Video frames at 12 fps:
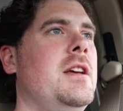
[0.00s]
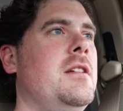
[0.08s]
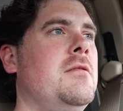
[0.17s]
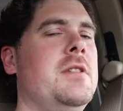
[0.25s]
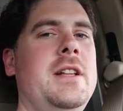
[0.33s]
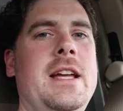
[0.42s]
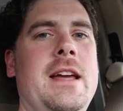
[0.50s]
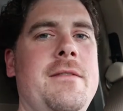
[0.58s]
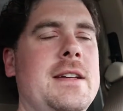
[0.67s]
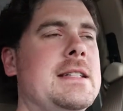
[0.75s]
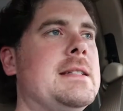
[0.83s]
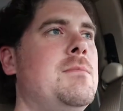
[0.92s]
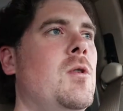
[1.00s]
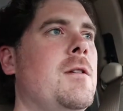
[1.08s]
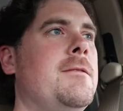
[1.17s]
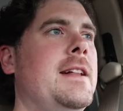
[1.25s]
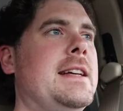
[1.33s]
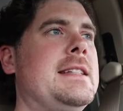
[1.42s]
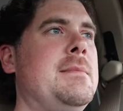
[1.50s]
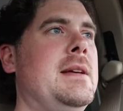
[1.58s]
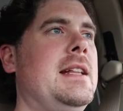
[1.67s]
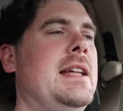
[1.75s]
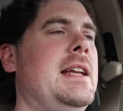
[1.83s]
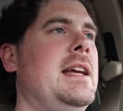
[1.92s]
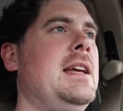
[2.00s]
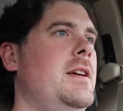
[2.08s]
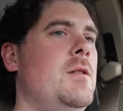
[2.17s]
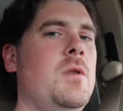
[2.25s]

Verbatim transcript: it'll really give us more flexibility